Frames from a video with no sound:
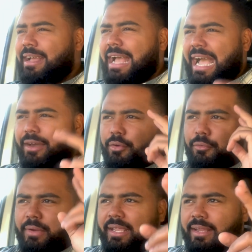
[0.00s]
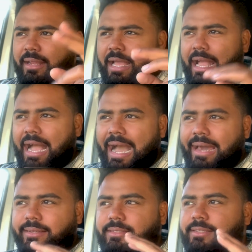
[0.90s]
how to read, how
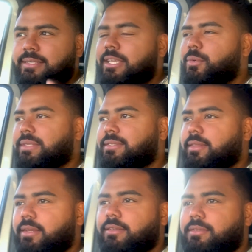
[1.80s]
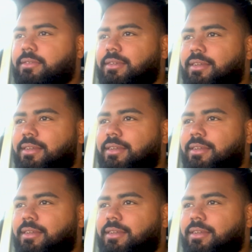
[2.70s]
to sequence things.